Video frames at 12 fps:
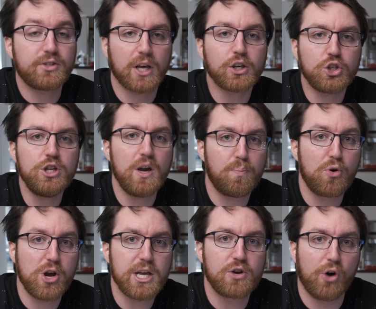it's actually a
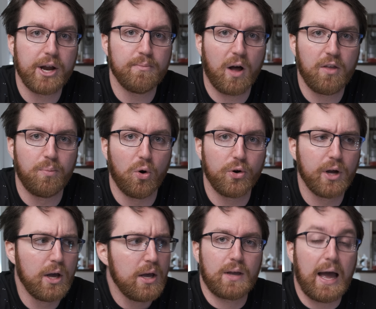pretty great motherboard.
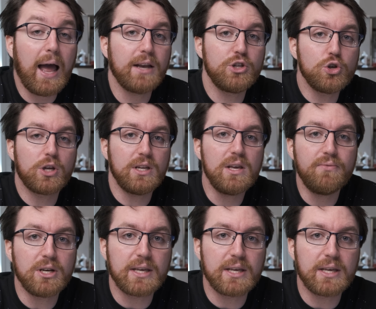And you can even